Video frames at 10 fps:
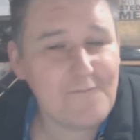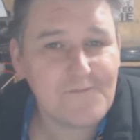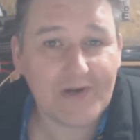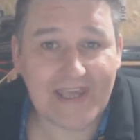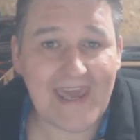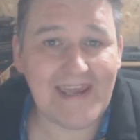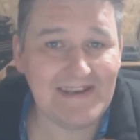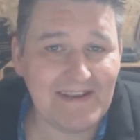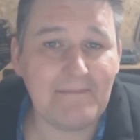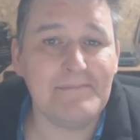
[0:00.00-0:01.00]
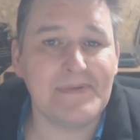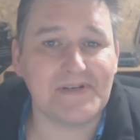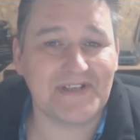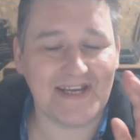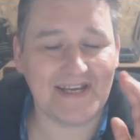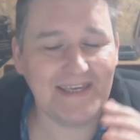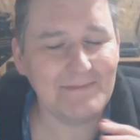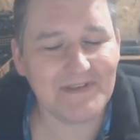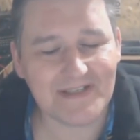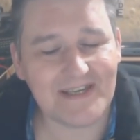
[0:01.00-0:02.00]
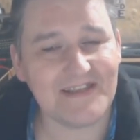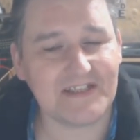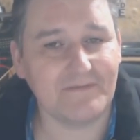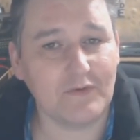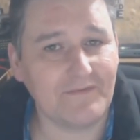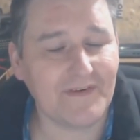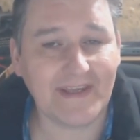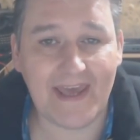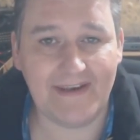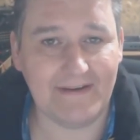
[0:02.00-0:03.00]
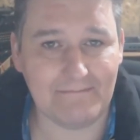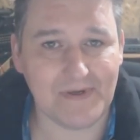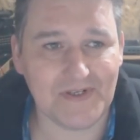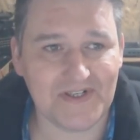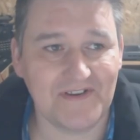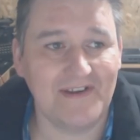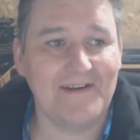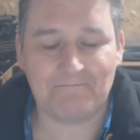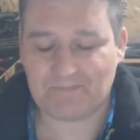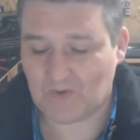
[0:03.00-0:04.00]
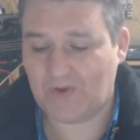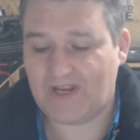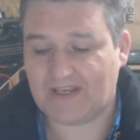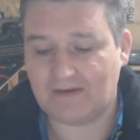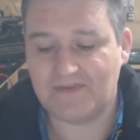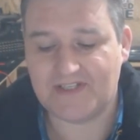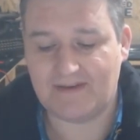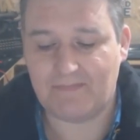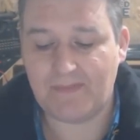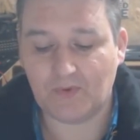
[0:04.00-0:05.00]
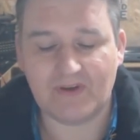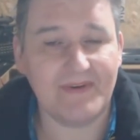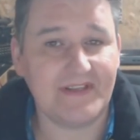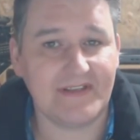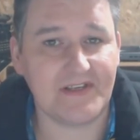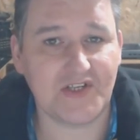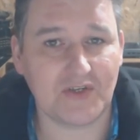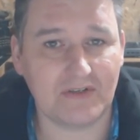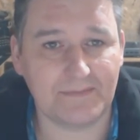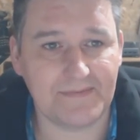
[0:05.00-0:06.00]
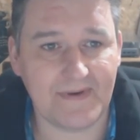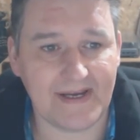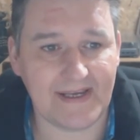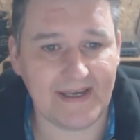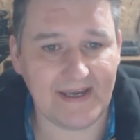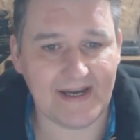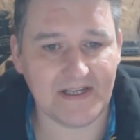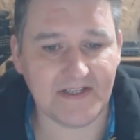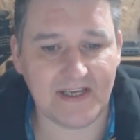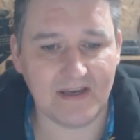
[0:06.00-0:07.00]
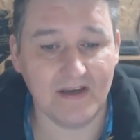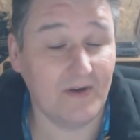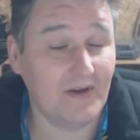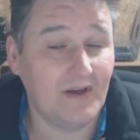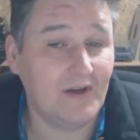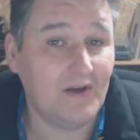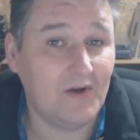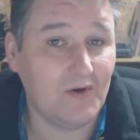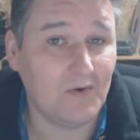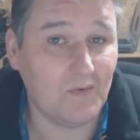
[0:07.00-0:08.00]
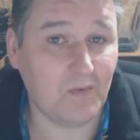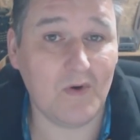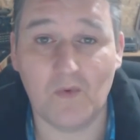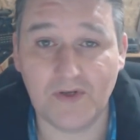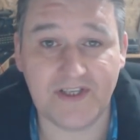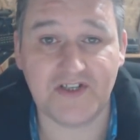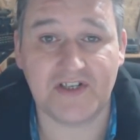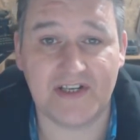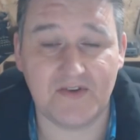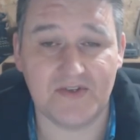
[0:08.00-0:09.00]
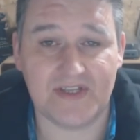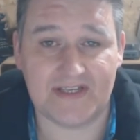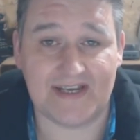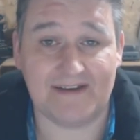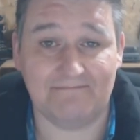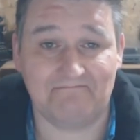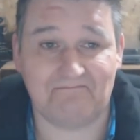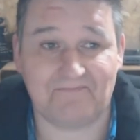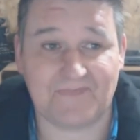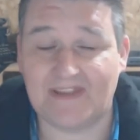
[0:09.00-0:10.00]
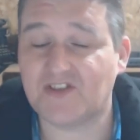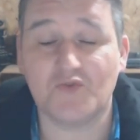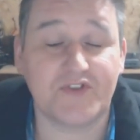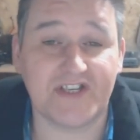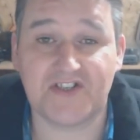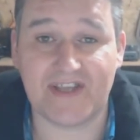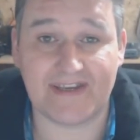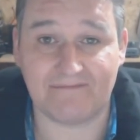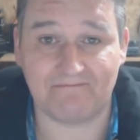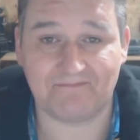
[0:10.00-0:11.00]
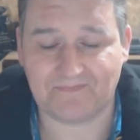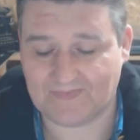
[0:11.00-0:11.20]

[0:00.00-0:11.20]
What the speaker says: Forget numbers. I keep saying this to folk. Forget numbers. When it comes to people come into the shop and say, what wattage should I use this at? There's no such thing.